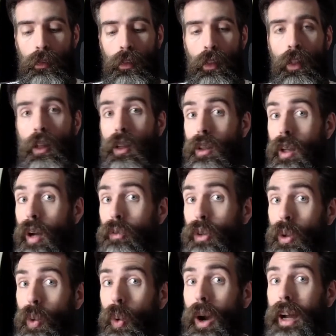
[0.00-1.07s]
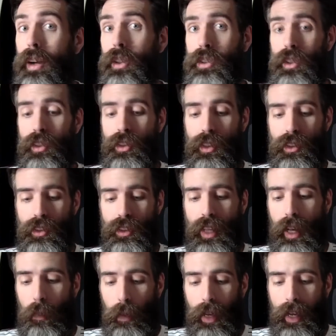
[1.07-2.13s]
Love requires us to
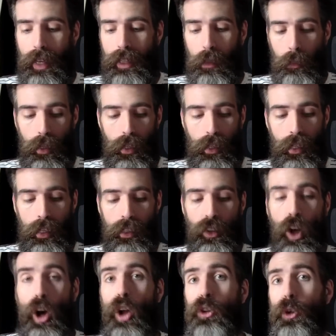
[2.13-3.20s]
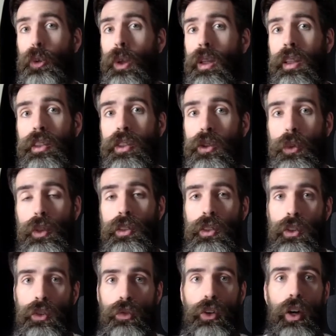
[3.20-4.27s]
stop hiding behind all the religious reasons
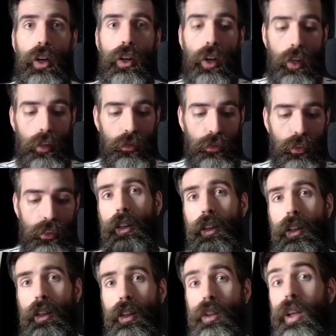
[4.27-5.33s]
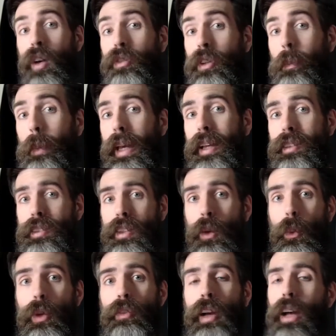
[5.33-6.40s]
for our conflicts. Love demands that we
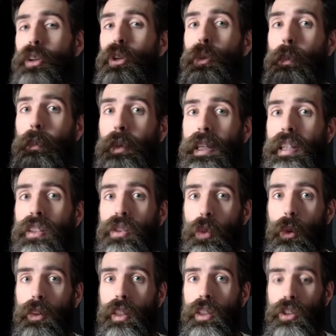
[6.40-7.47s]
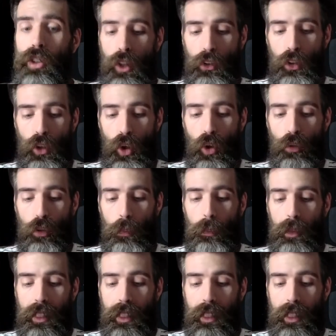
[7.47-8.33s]
value peace with each other over being